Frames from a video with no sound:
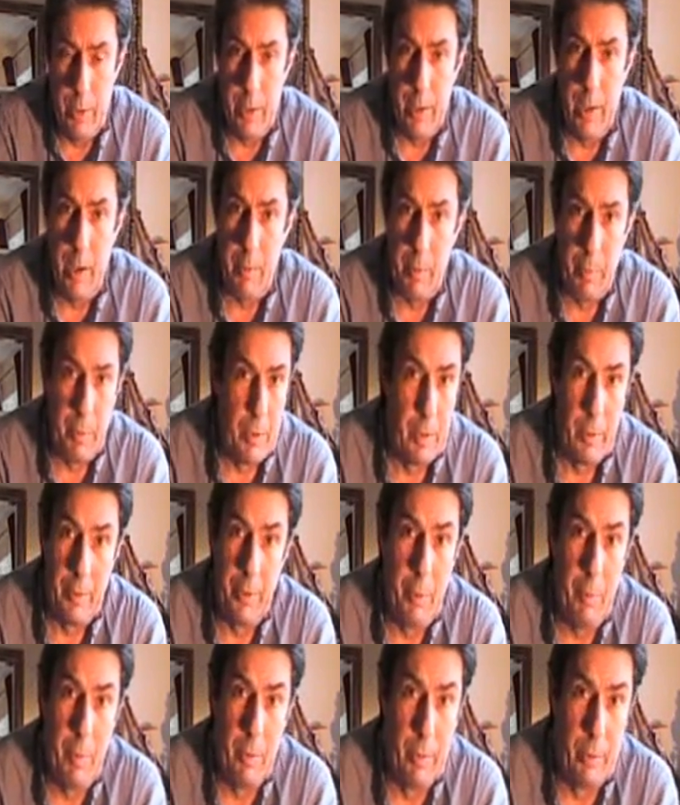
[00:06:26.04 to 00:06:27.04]
dig up the plant
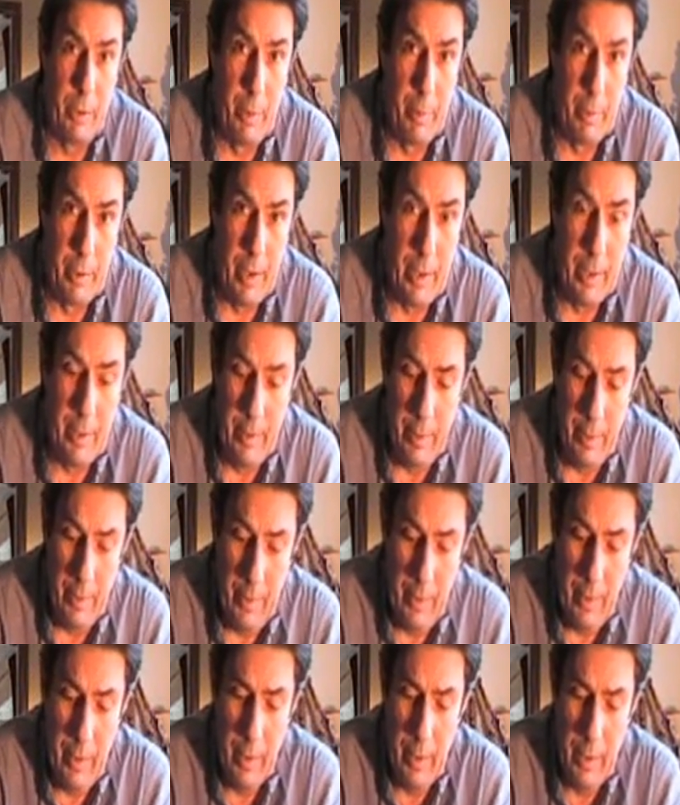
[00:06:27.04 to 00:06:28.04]
because it won't grow again,
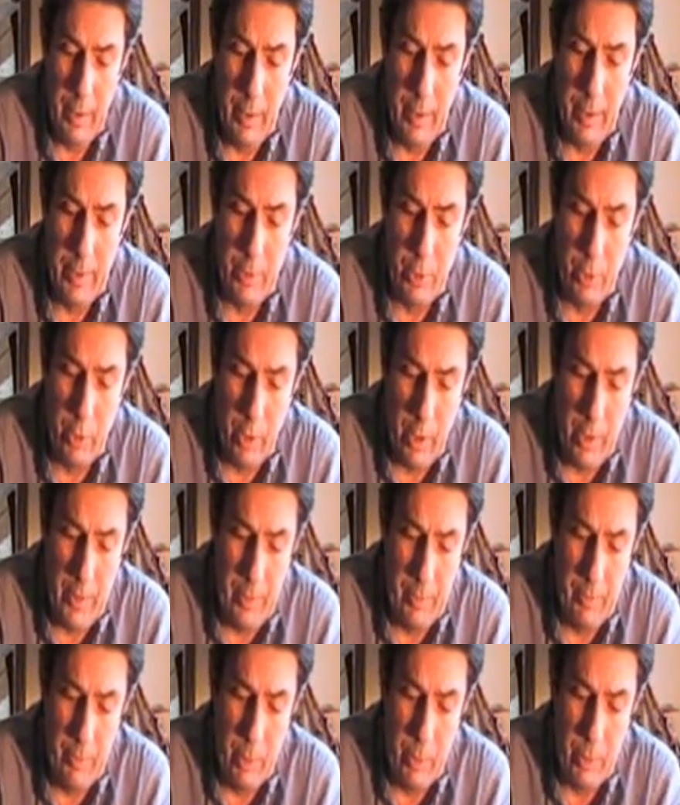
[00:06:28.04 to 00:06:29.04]
and dry
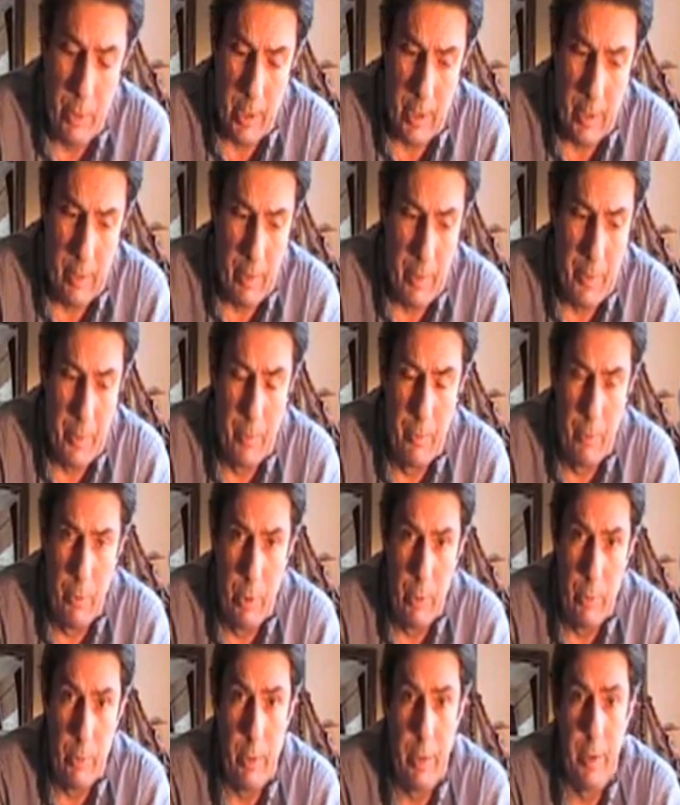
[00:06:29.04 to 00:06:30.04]
the root out, and the
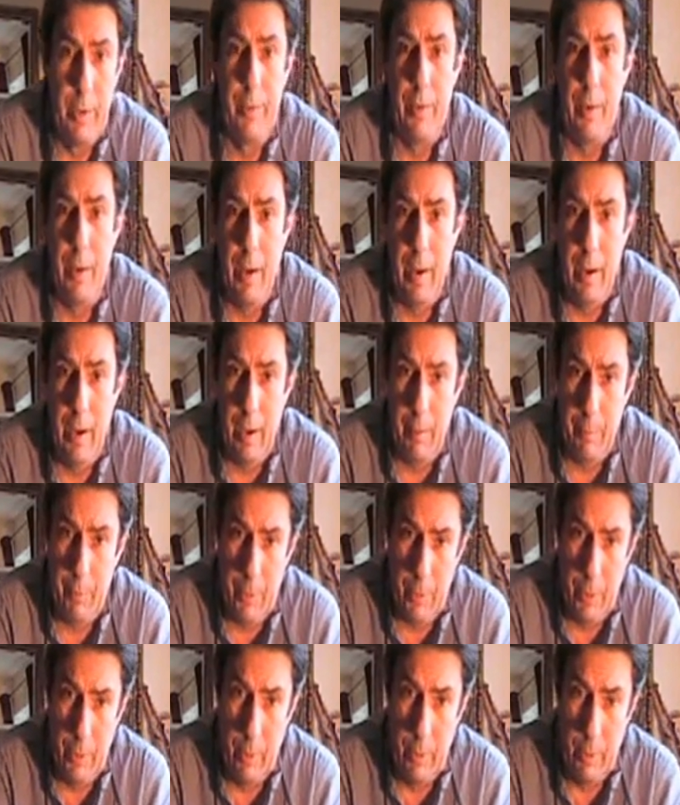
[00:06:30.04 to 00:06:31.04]
root is
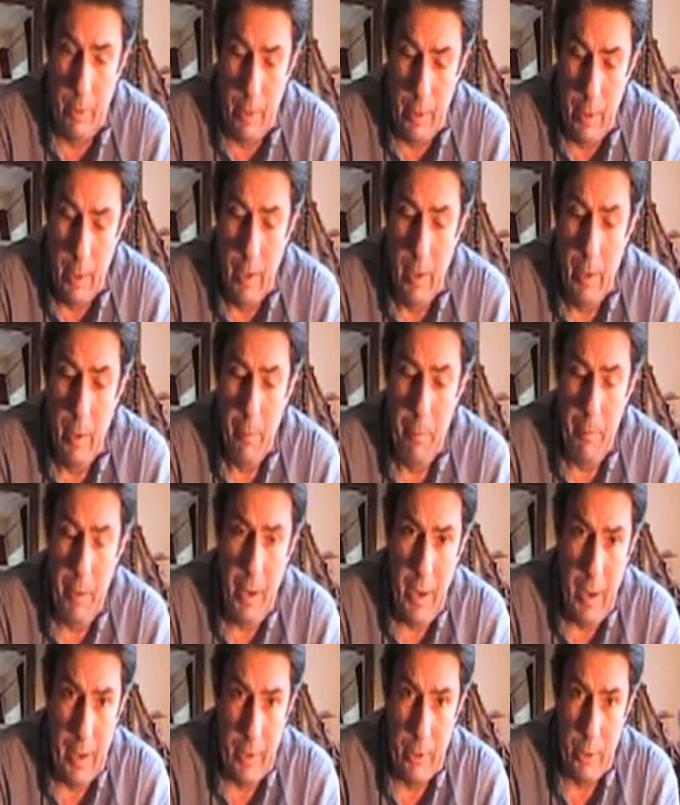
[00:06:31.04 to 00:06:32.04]
absolutely
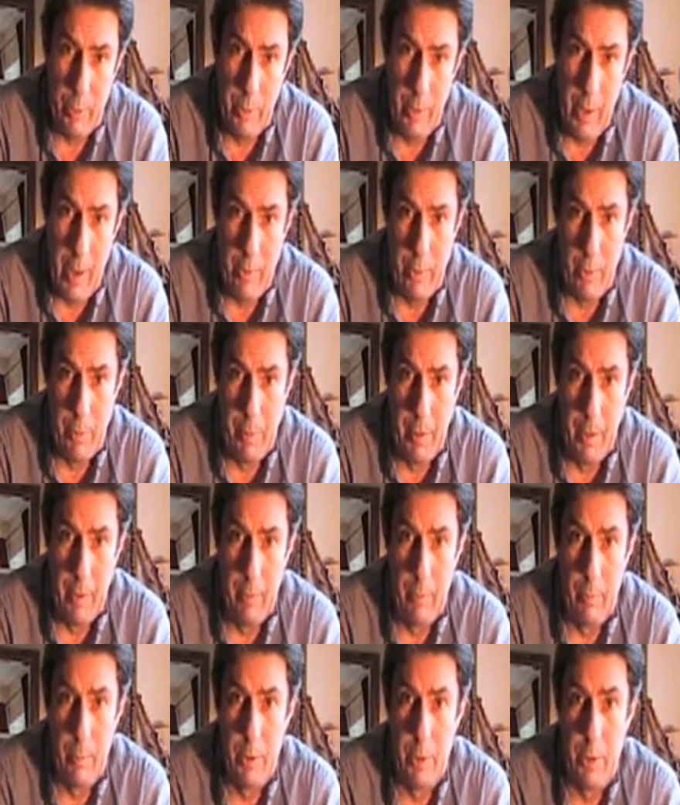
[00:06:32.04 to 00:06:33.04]
packed with
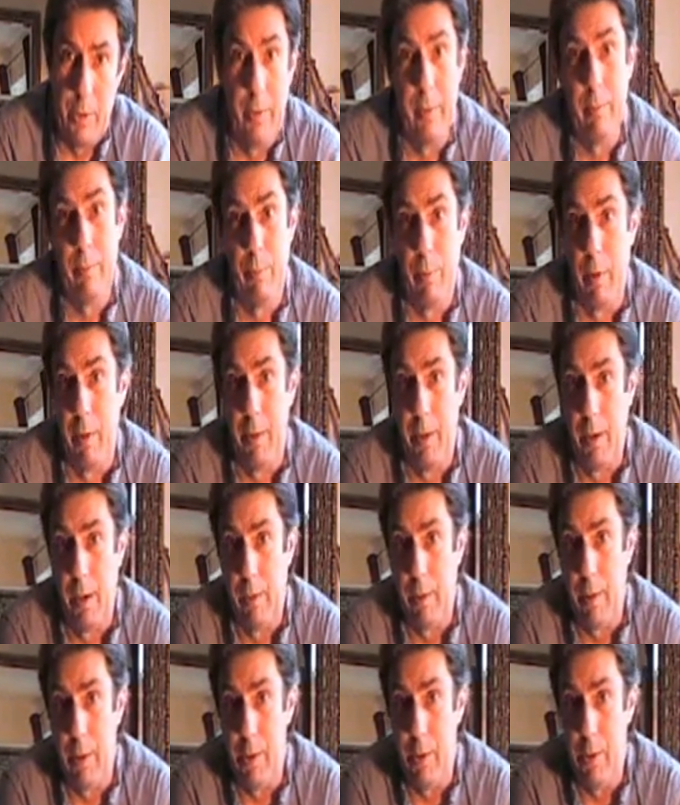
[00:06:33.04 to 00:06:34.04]
atropine, which is one of the
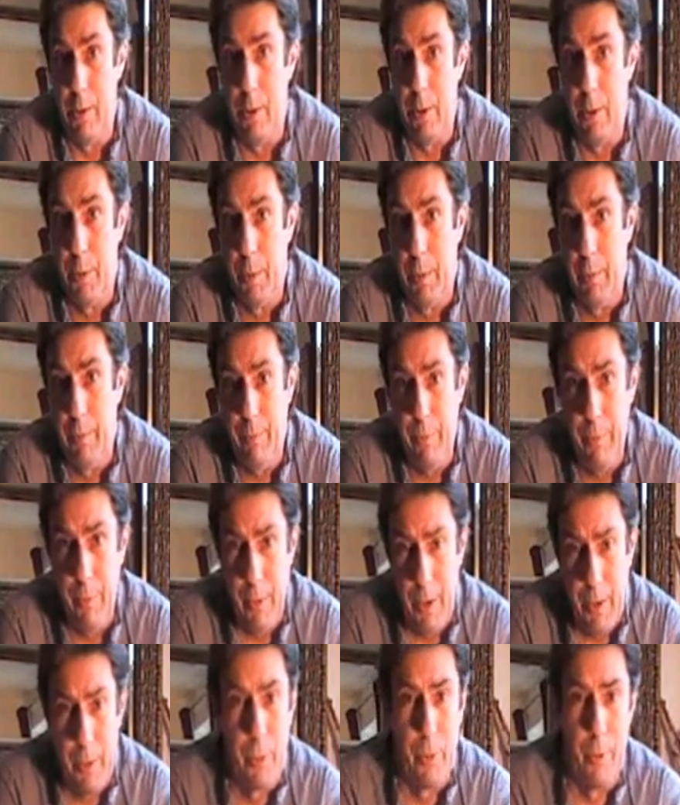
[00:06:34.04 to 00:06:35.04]
ingredients you want
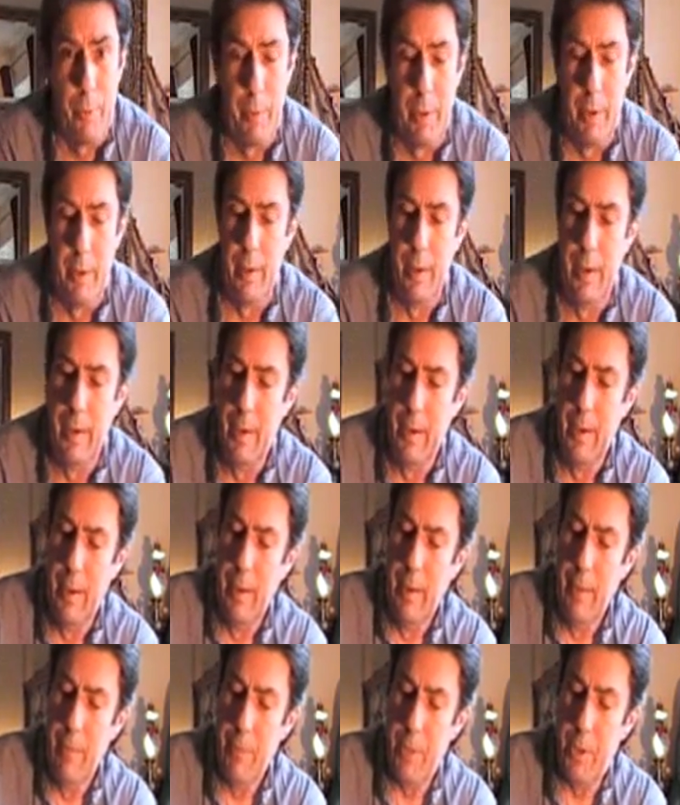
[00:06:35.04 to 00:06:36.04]
for flying ointment.
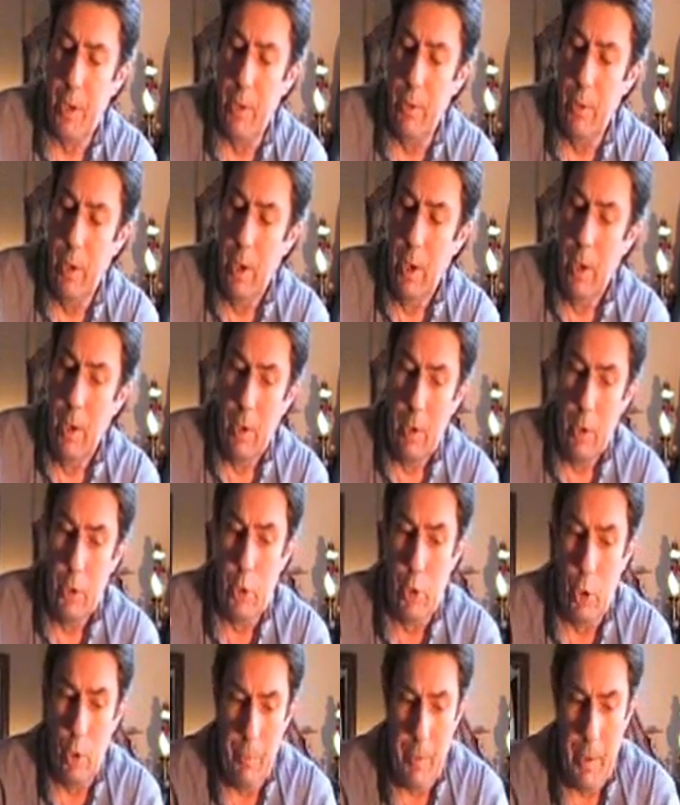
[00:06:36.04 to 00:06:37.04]
So
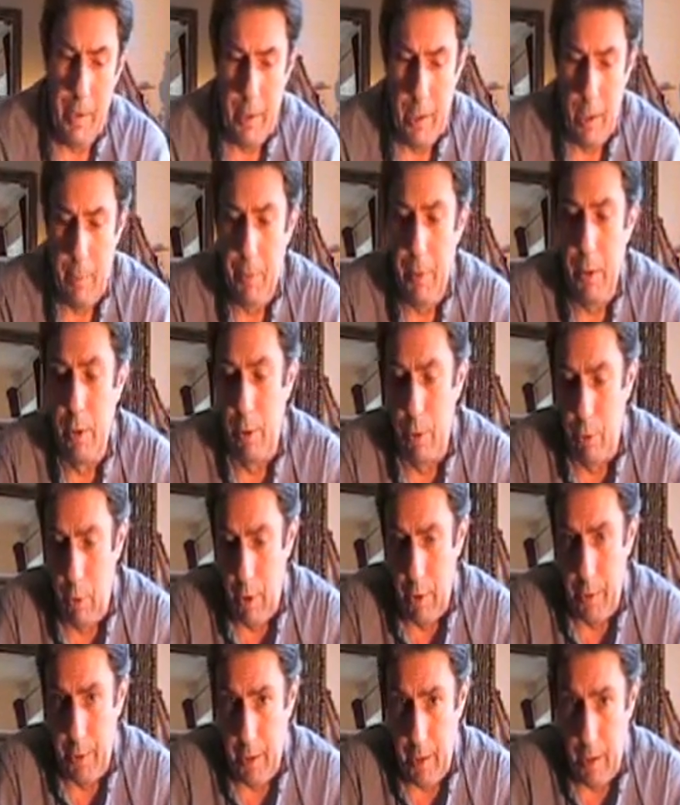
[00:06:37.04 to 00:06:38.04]
chop that up and
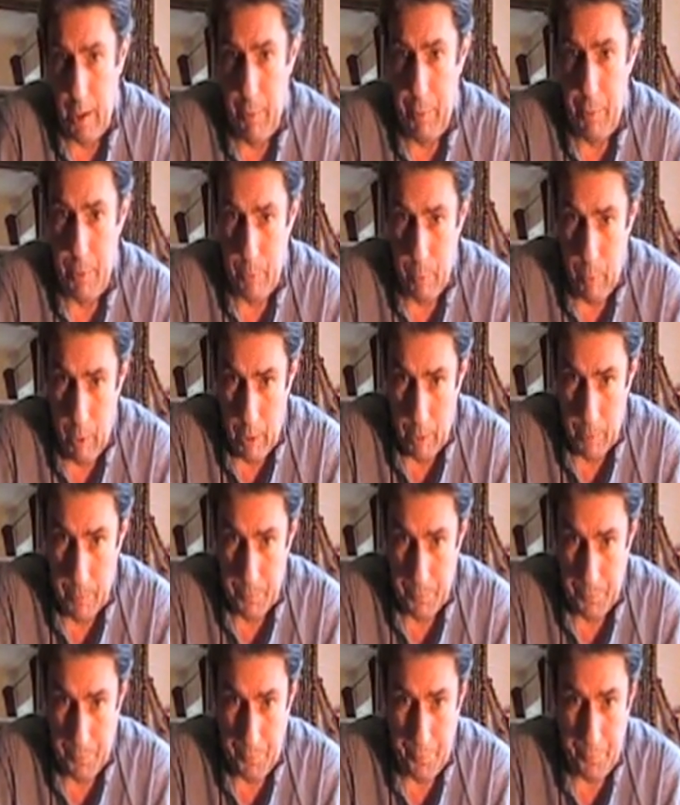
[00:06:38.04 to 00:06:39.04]
grind it up as well.